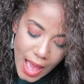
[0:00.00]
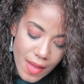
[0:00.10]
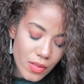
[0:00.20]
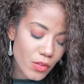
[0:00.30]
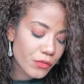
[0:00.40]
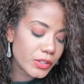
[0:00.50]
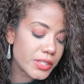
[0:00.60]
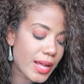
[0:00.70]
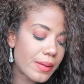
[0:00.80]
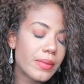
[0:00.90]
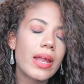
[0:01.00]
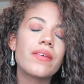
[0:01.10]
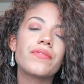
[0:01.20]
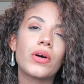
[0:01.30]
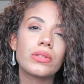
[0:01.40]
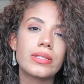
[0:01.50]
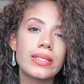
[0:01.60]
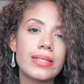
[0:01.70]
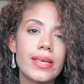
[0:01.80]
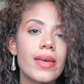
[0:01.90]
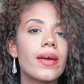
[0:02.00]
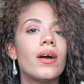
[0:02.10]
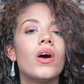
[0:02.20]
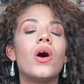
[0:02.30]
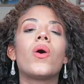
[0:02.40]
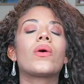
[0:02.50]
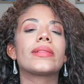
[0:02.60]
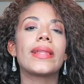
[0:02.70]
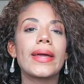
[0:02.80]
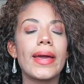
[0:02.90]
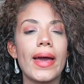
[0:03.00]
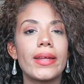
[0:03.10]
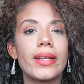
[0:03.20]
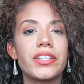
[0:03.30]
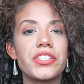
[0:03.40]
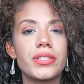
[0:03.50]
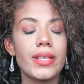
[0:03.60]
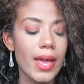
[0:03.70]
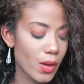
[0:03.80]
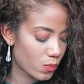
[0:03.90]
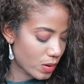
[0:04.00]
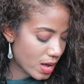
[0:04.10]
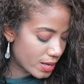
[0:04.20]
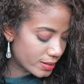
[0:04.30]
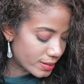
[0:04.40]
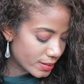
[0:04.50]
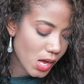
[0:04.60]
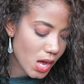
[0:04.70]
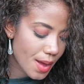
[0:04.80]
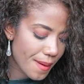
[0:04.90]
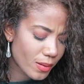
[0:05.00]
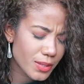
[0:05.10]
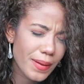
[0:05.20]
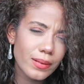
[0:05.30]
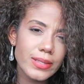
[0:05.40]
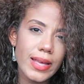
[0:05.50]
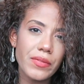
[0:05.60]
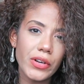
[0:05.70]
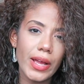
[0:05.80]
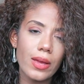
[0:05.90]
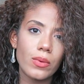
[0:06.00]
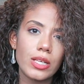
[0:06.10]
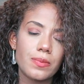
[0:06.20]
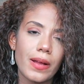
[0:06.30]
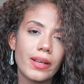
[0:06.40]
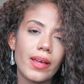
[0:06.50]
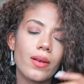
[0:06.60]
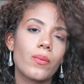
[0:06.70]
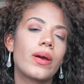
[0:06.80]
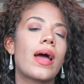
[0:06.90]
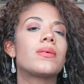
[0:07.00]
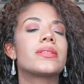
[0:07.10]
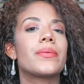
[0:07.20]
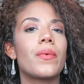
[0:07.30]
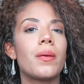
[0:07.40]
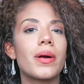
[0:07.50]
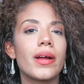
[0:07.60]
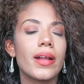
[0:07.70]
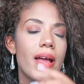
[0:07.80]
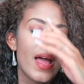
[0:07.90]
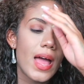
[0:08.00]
then the first time that I felt dizzy or lightheaded, I should say, was I was about 7 or 8 weeks pregnant when I was in Walmart,